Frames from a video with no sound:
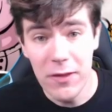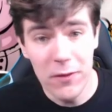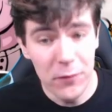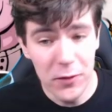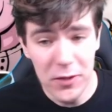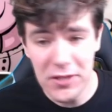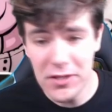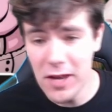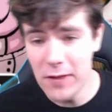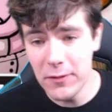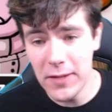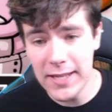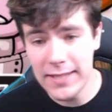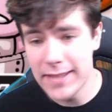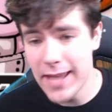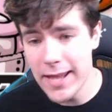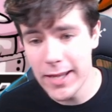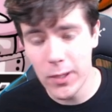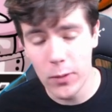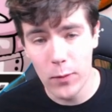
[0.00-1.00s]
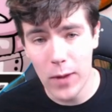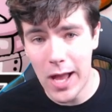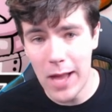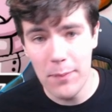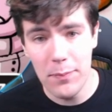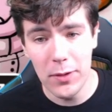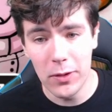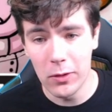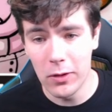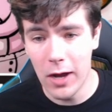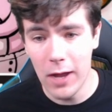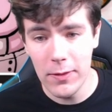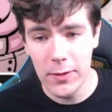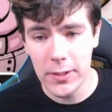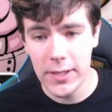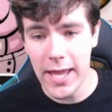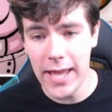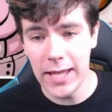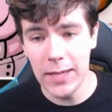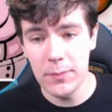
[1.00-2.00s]
And then for stuff like Danganronpa or
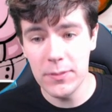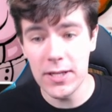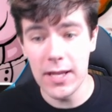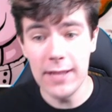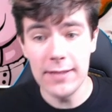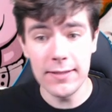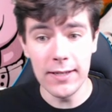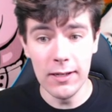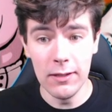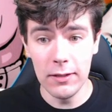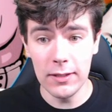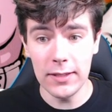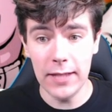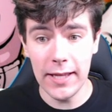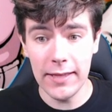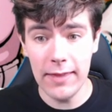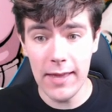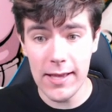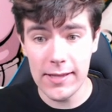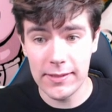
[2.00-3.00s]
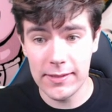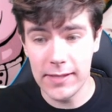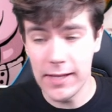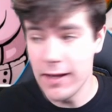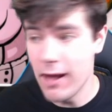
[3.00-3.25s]
other games, it's gonna look like this.